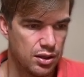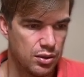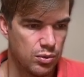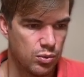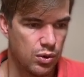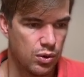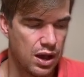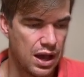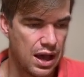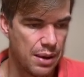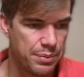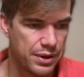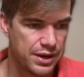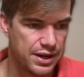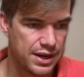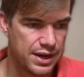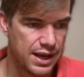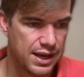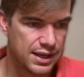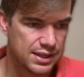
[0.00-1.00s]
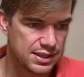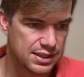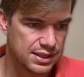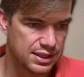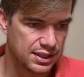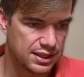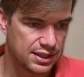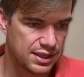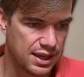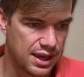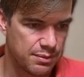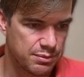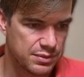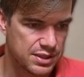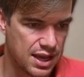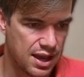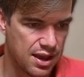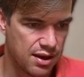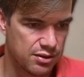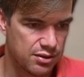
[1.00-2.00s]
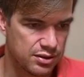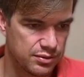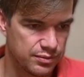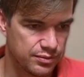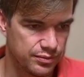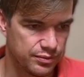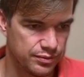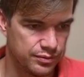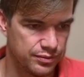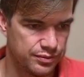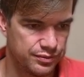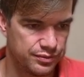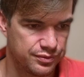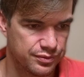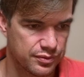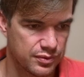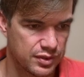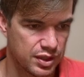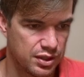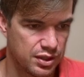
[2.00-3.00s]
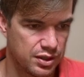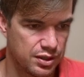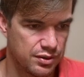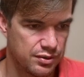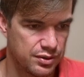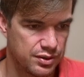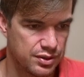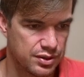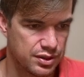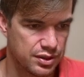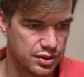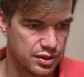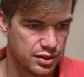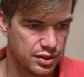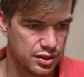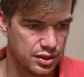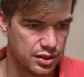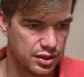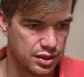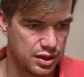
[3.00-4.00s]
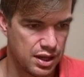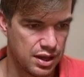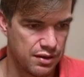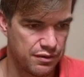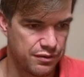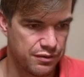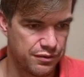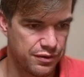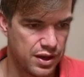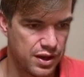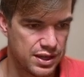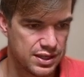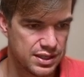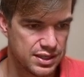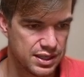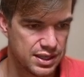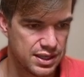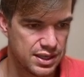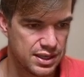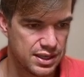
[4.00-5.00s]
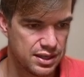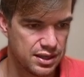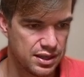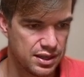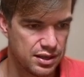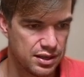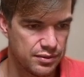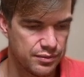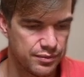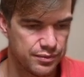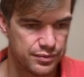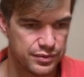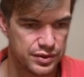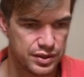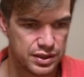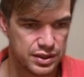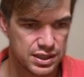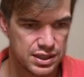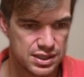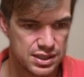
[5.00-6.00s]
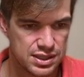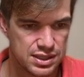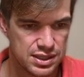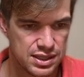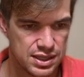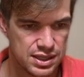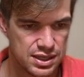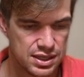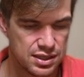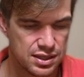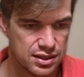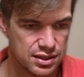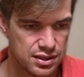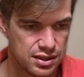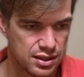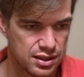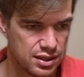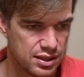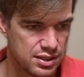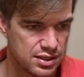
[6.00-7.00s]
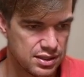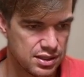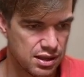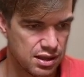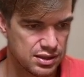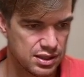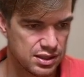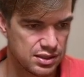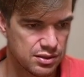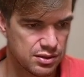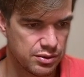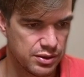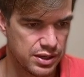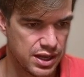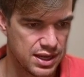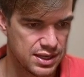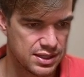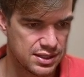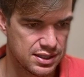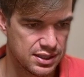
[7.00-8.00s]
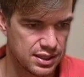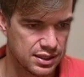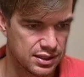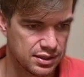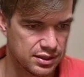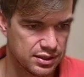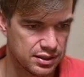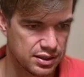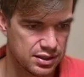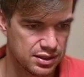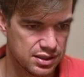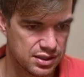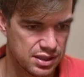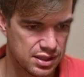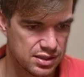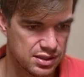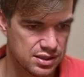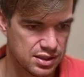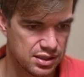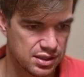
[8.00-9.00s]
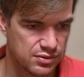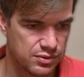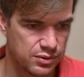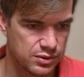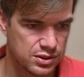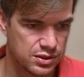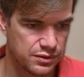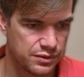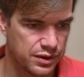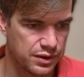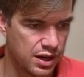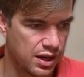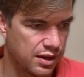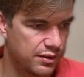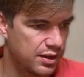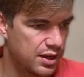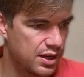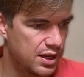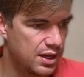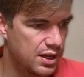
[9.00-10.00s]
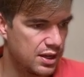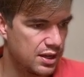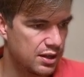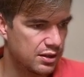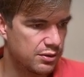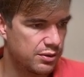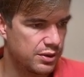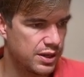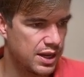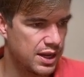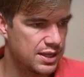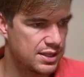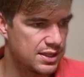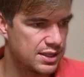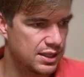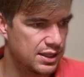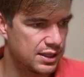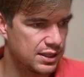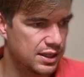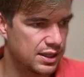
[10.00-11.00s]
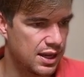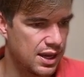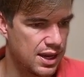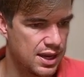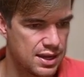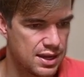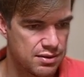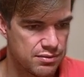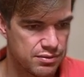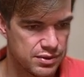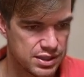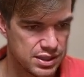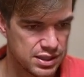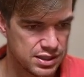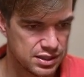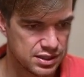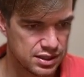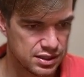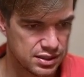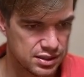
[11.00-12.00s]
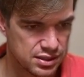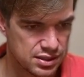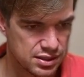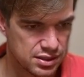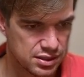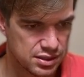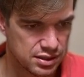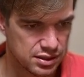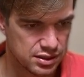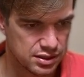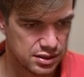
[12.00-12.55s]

What happened next? It came down, and find here you can see it started creating. This is at 6:45, creating a resistance.